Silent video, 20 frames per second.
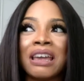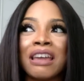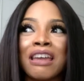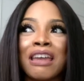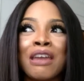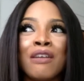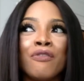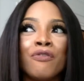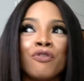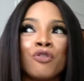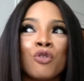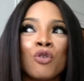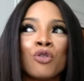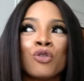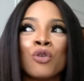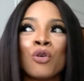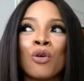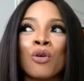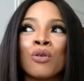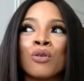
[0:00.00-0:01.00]
if you're
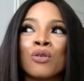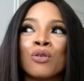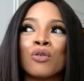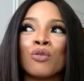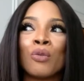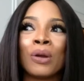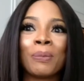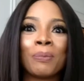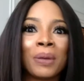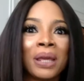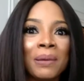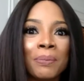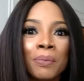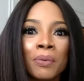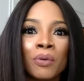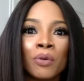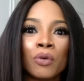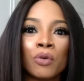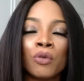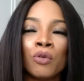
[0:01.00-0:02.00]
not with
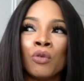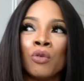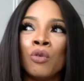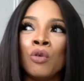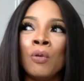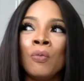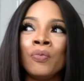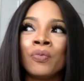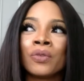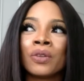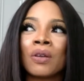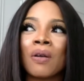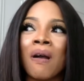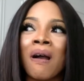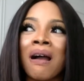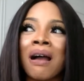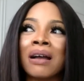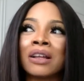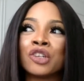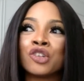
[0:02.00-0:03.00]
people who
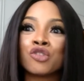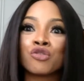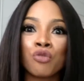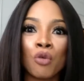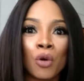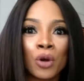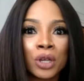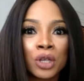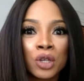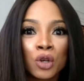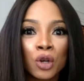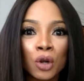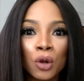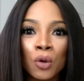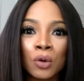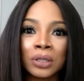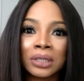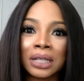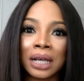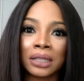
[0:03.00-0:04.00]
are drawing you
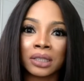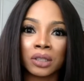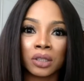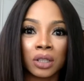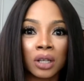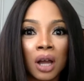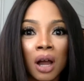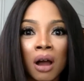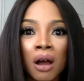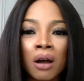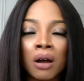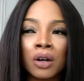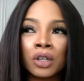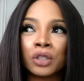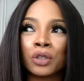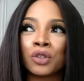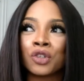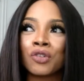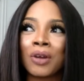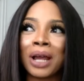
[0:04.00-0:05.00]
closer to
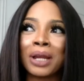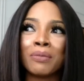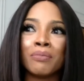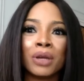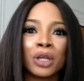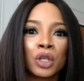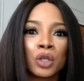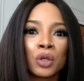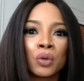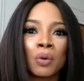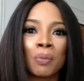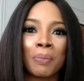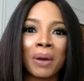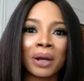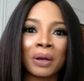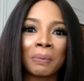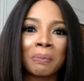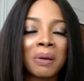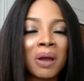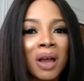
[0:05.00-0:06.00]
God or trying to make you a
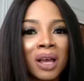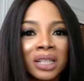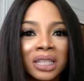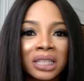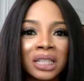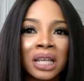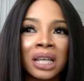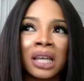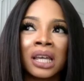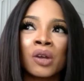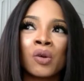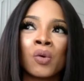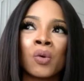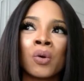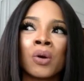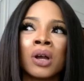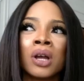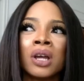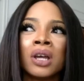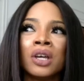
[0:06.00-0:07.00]
better person
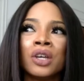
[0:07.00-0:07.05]
or,